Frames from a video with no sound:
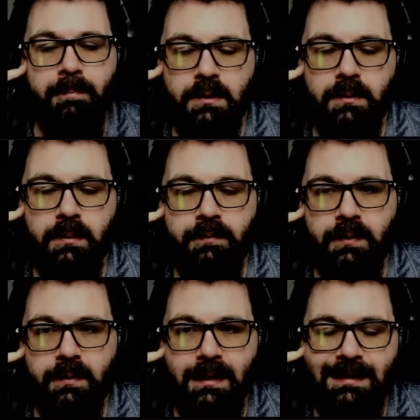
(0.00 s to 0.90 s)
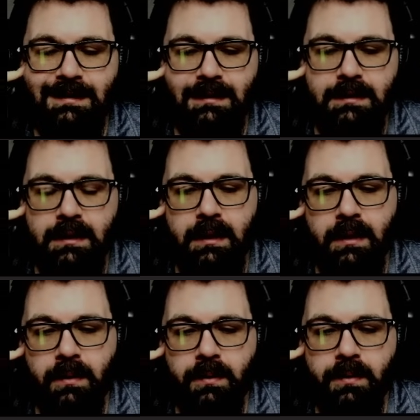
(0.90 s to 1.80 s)
So if you're like 16
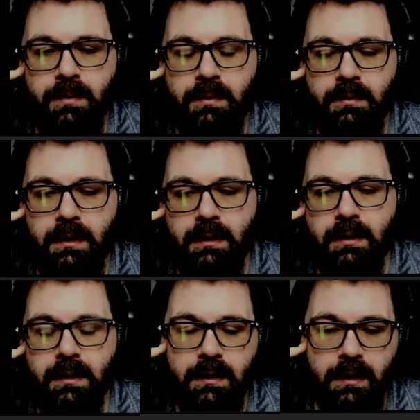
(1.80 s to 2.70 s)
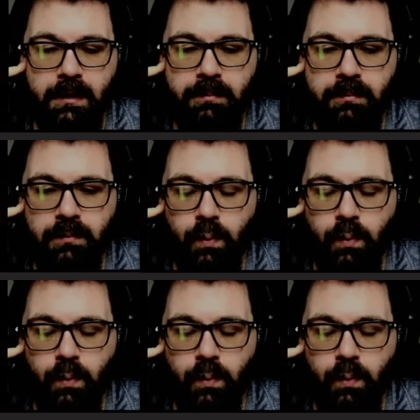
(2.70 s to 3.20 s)
health in the late game,